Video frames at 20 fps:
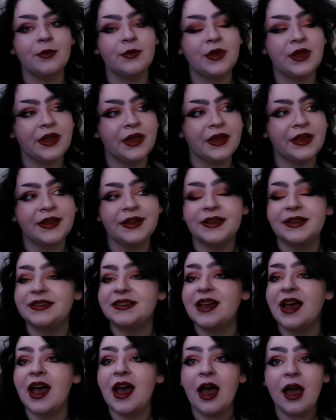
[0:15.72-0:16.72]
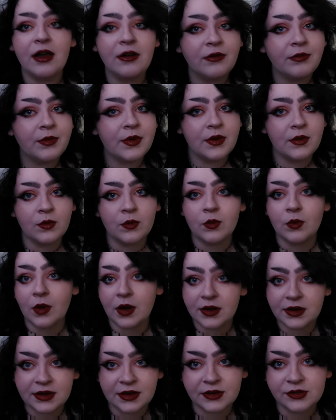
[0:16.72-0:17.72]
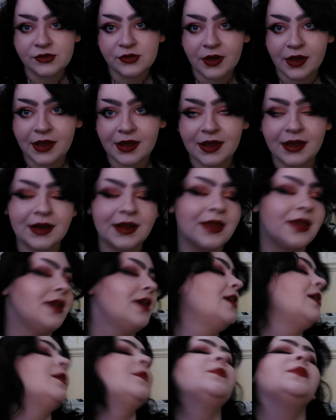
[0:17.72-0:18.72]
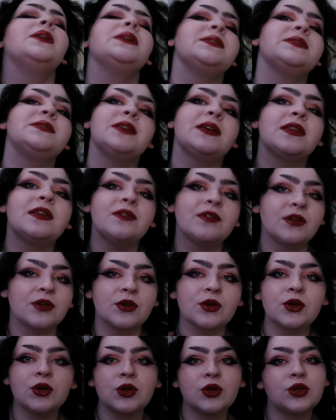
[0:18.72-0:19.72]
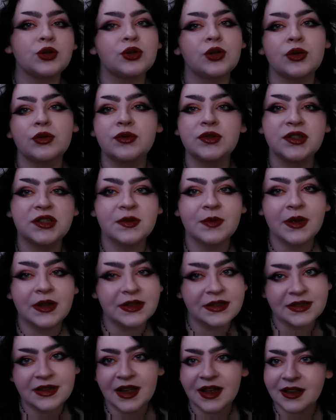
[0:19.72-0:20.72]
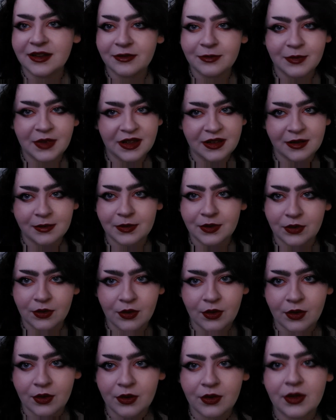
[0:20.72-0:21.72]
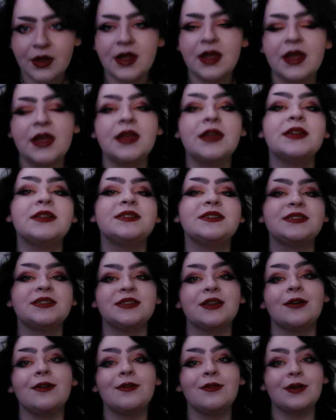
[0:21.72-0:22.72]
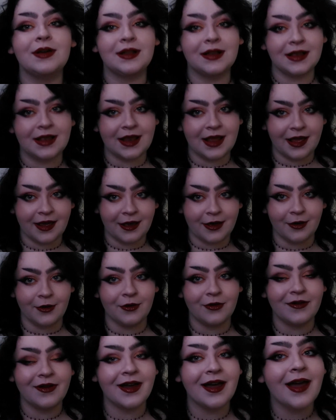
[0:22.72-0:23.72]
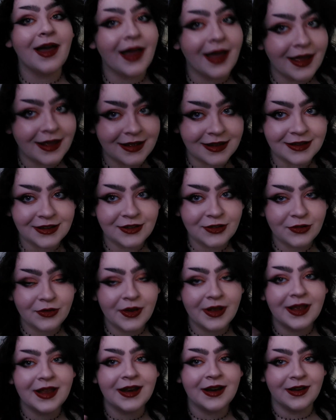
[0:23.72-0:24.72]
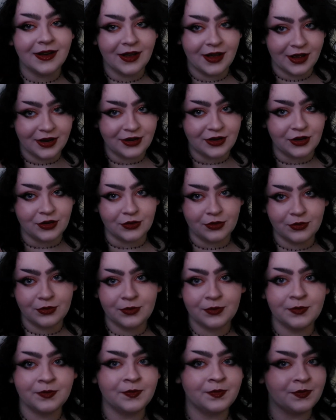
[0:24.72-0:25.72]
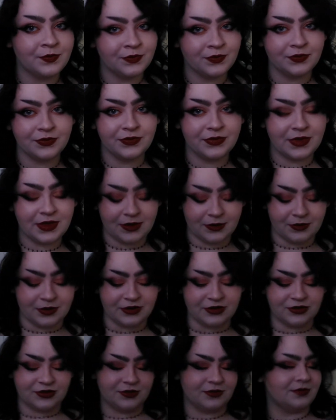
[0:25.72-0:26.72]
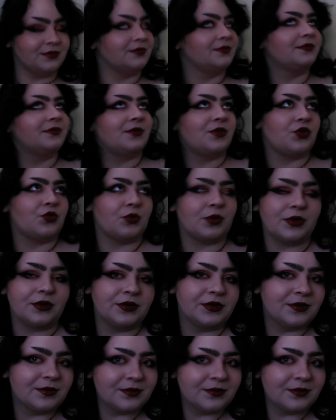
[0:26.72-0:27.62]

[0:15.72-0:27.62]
because I've been wanting to try it, but it's not even close to my style of makeup at all. So now I get to try it on you, which thrilled.